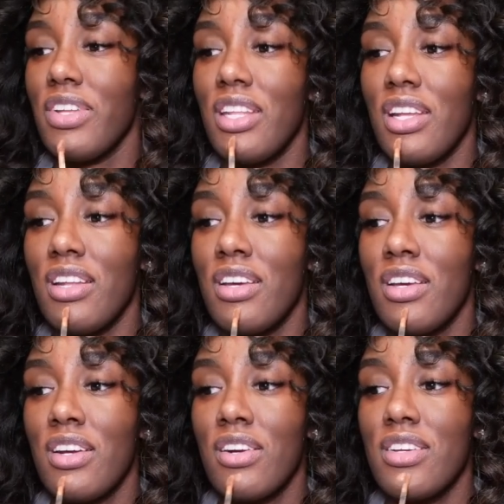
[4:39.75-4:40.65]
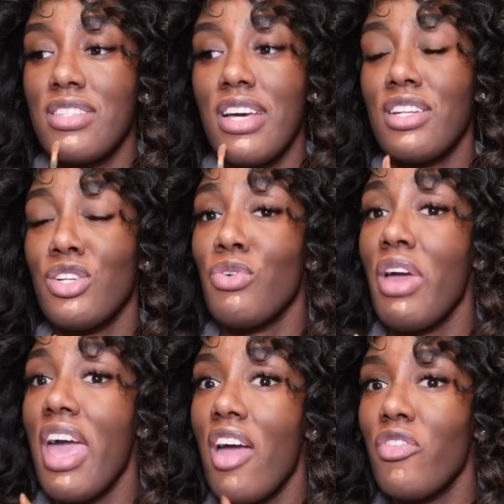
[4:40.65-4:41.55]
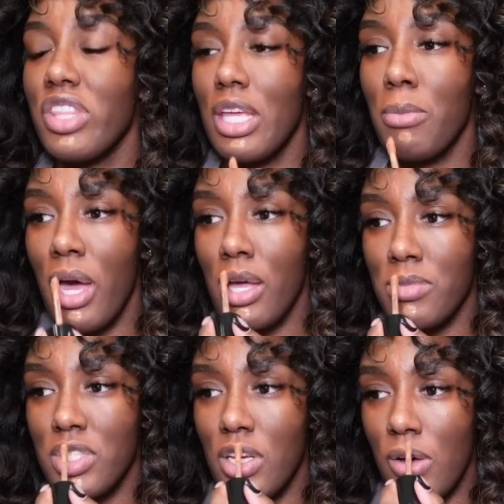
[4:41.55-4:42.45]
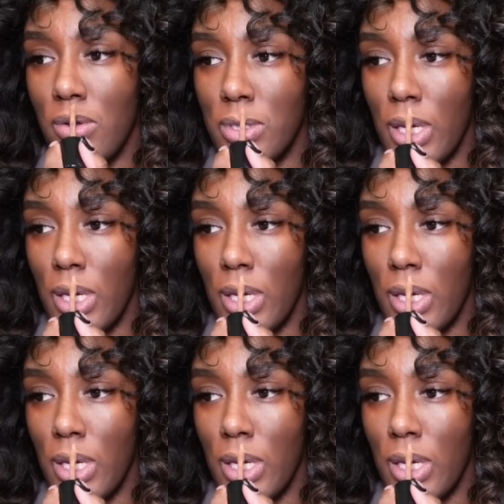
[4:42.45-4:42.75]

And then Chris had to do everything by himself.